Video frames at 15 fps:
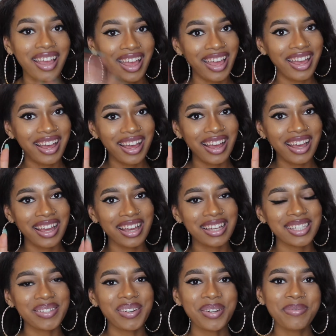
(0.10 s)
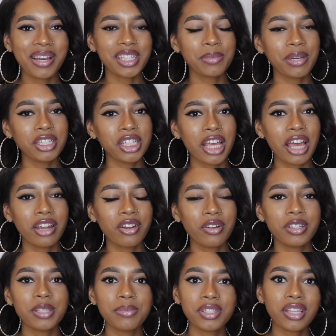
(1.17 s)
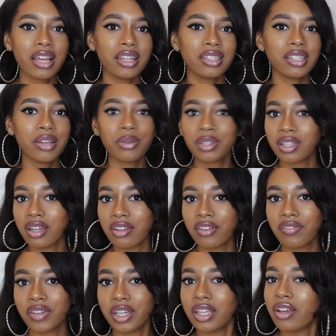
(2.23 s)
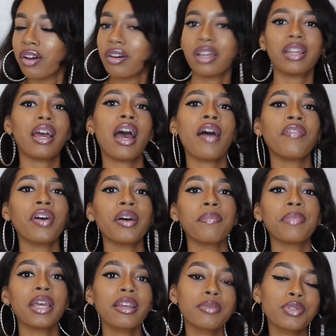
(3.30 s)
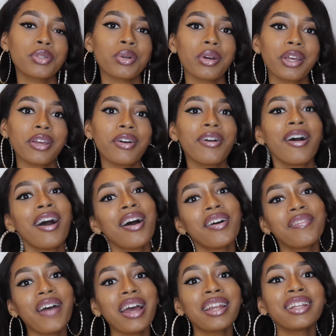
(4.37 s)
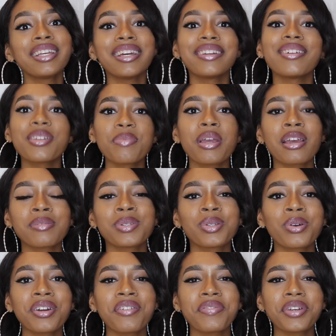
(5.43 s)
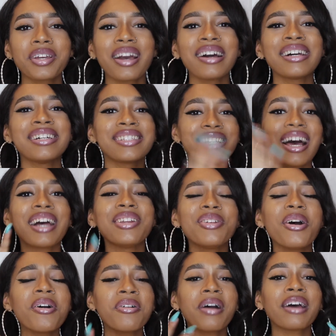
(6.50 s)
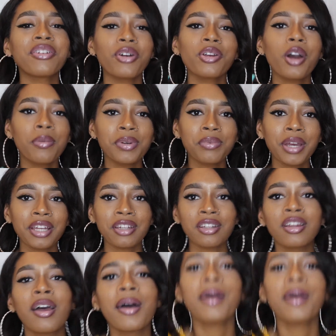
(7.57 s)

Hey guys, welcome back to my channel. It's Mercedes here with another video, and I have a makeup tutorial. Finally, another makeup tutorial for you guys. I know y'all been waiting,